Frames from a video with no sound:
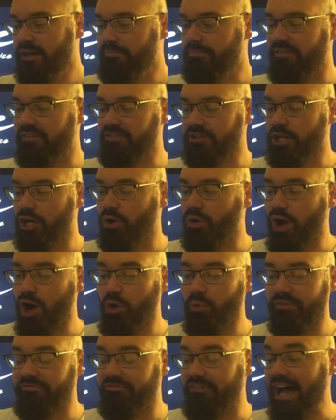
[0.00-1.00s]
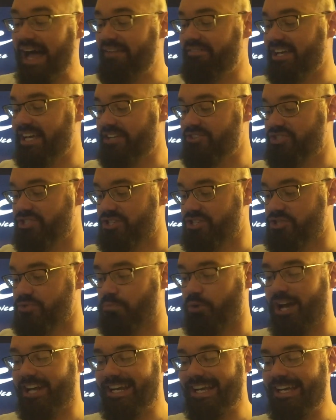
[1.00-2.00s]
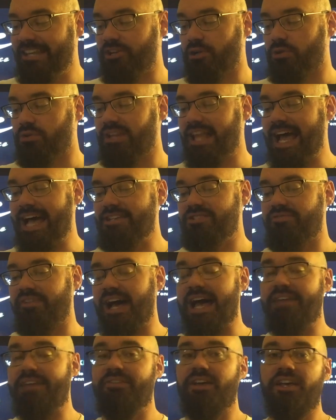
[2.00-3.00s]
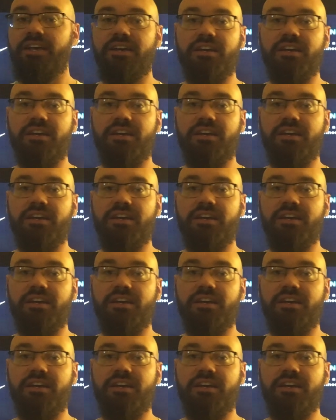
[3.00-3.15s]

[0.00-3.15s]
Buffalo 0-5 against the spread in their last five.